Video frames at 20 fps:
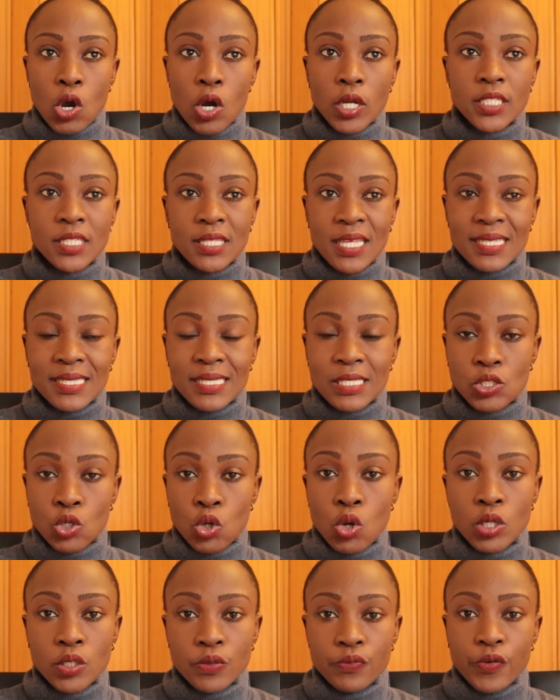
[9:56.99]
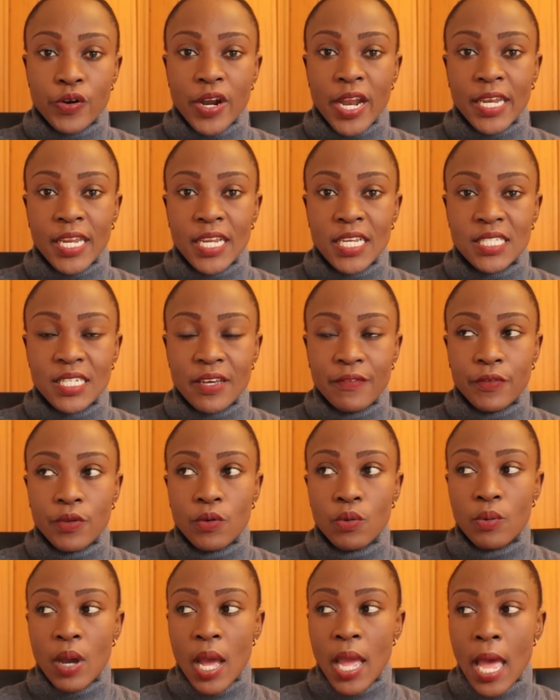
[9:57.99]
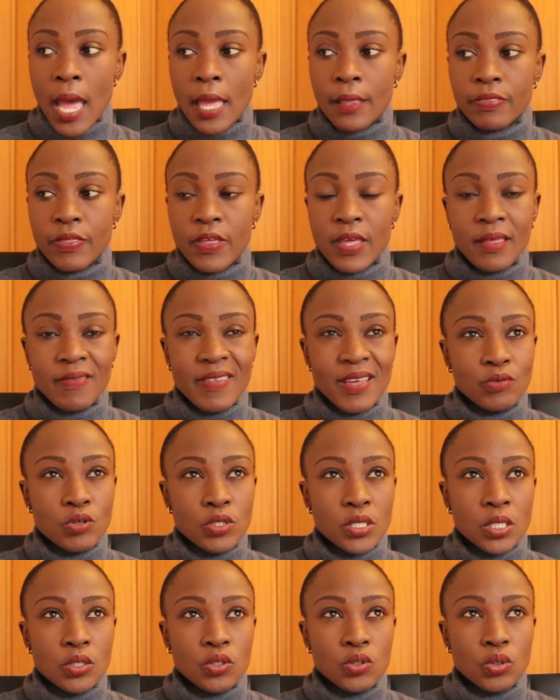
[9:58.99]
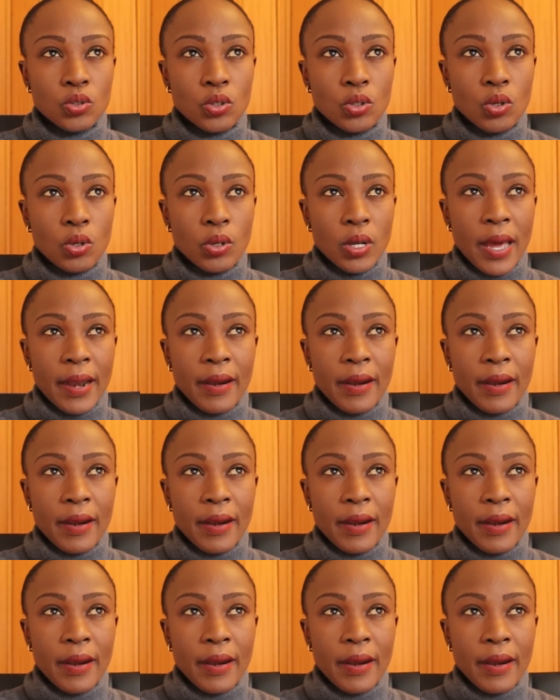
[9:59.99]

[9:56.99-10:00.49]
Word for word: got the slot for an interview, I, I think that was in uh,